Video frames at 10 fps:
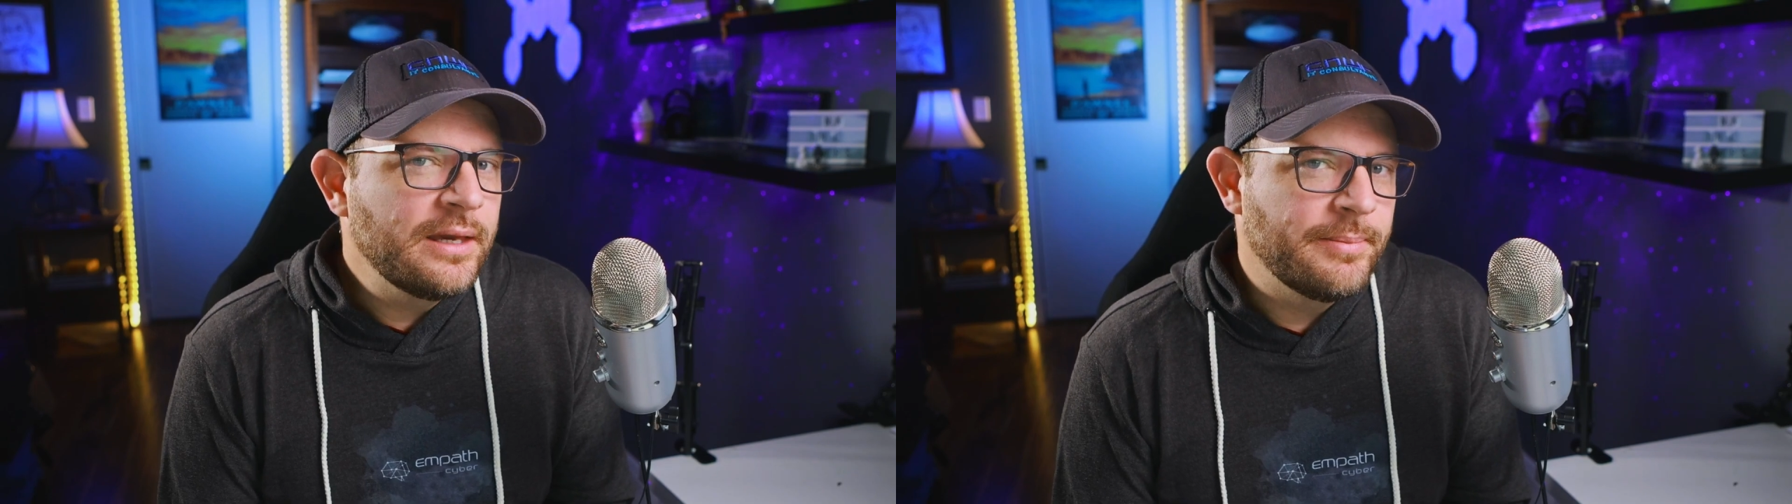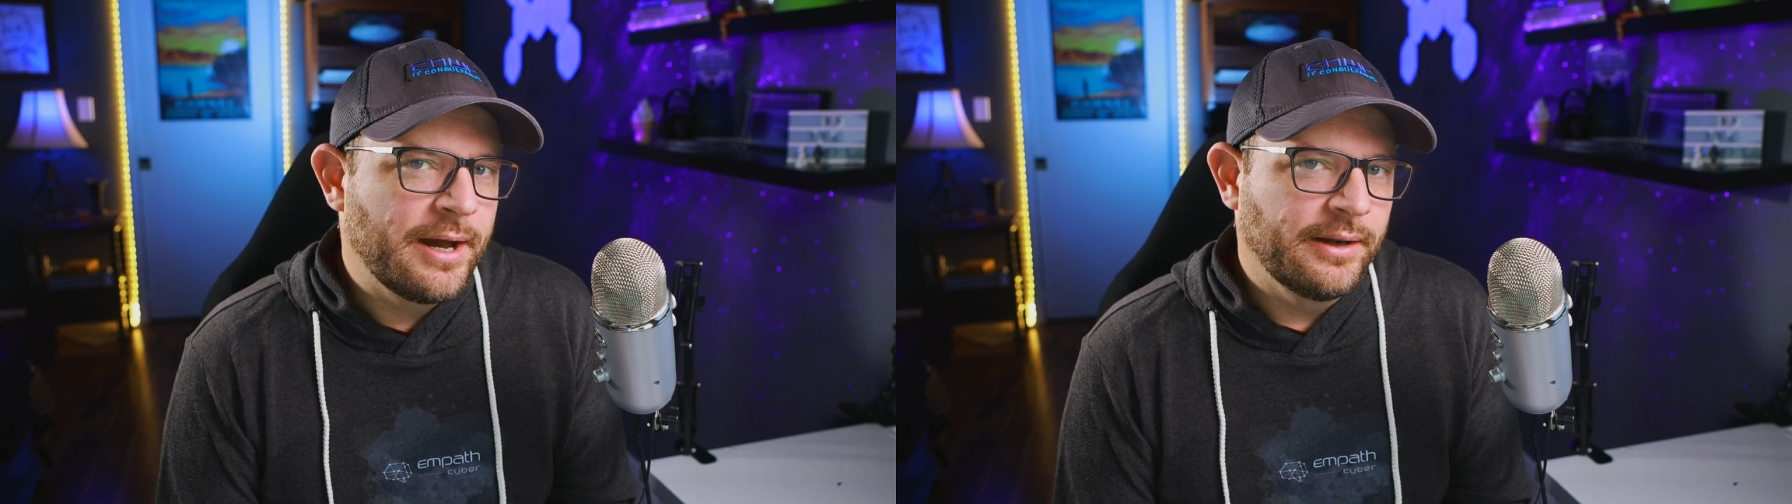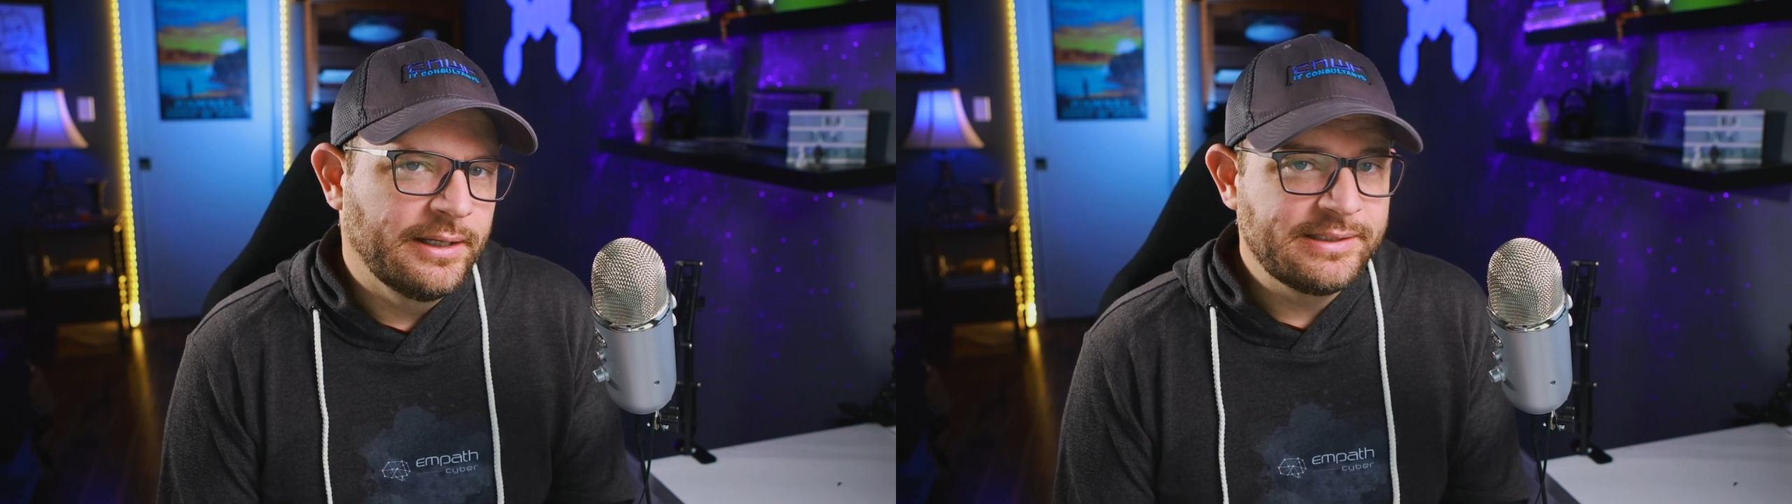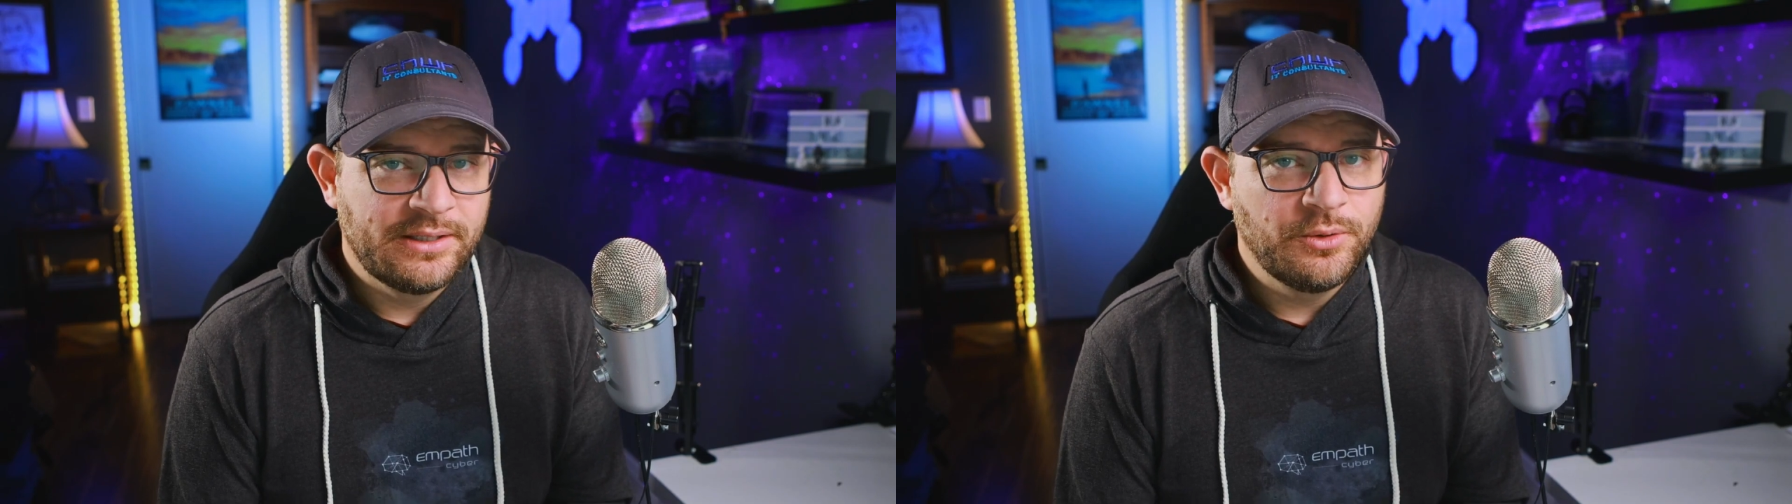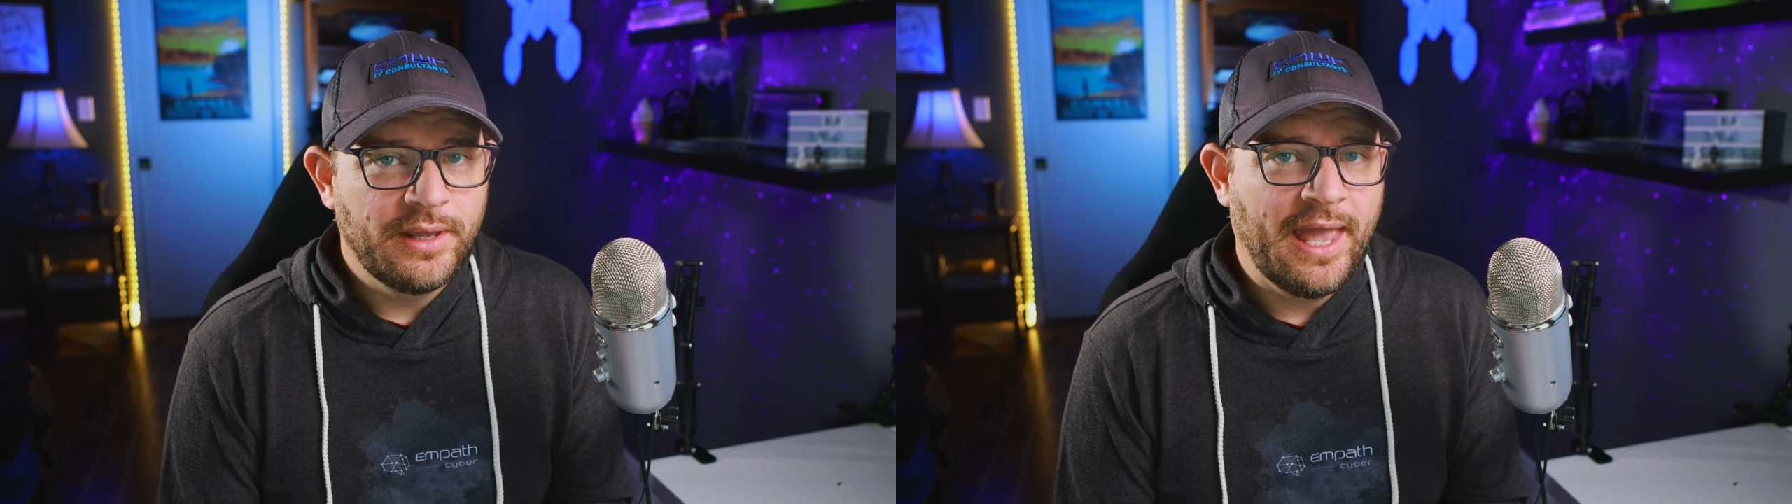about it? Is it
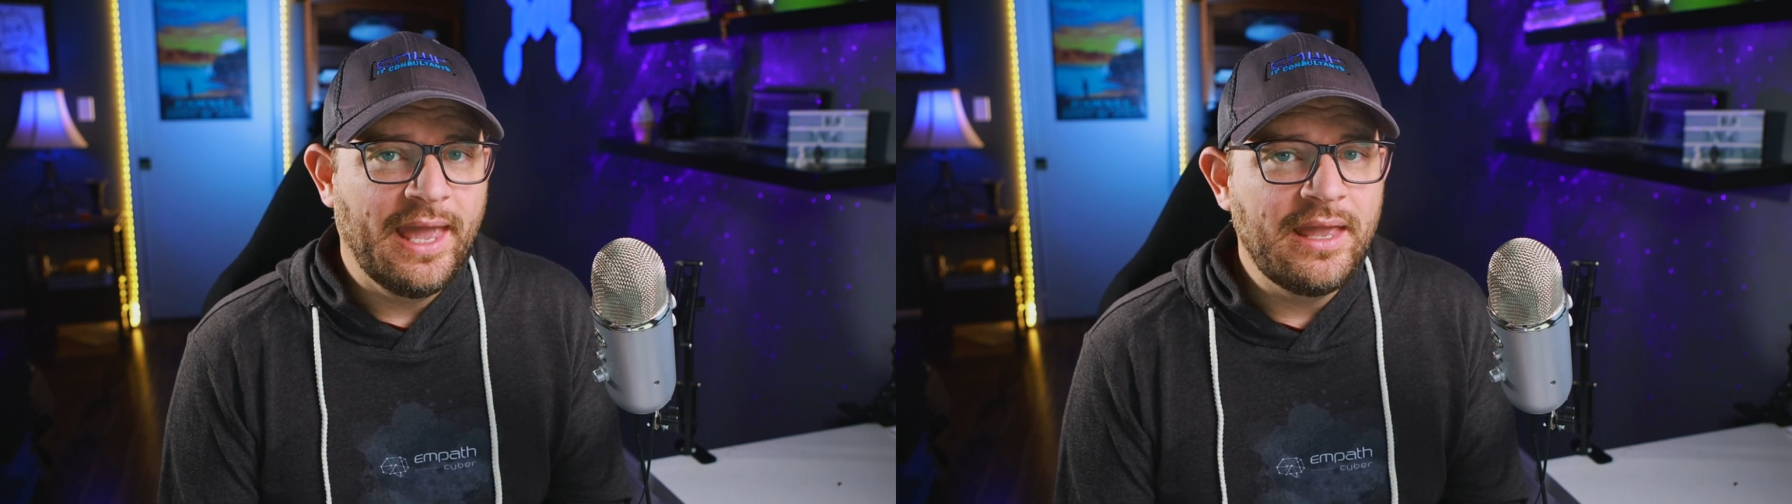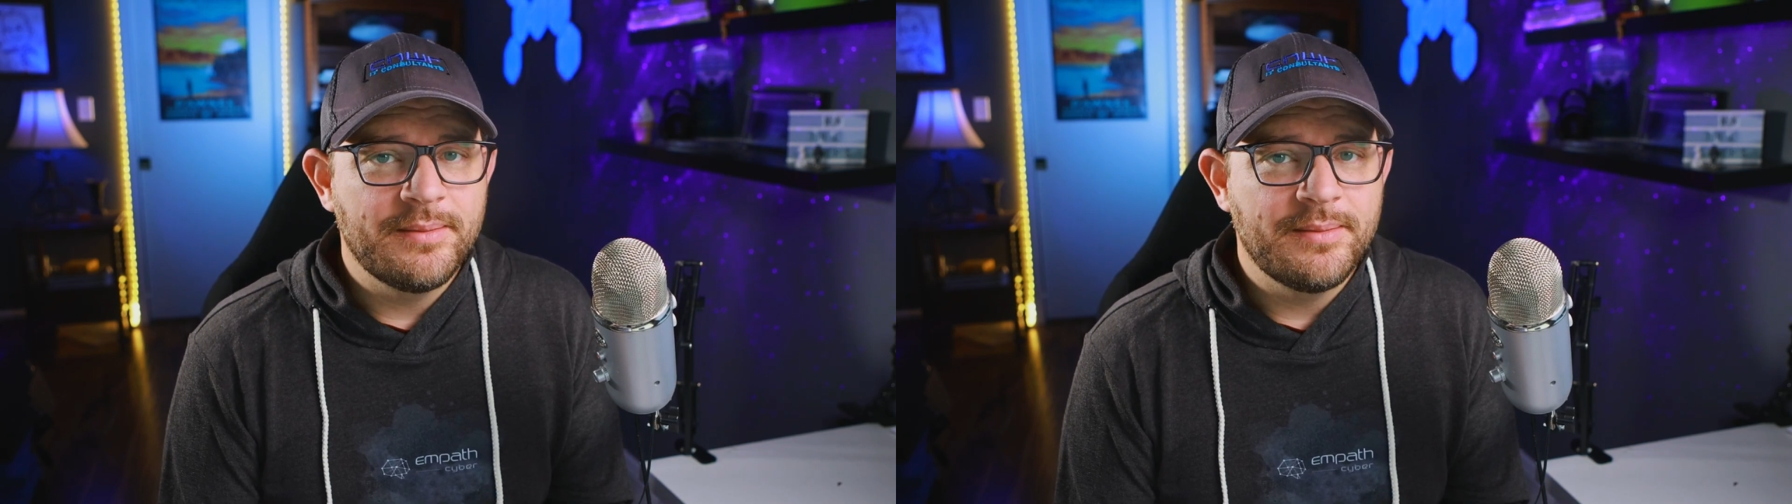okay?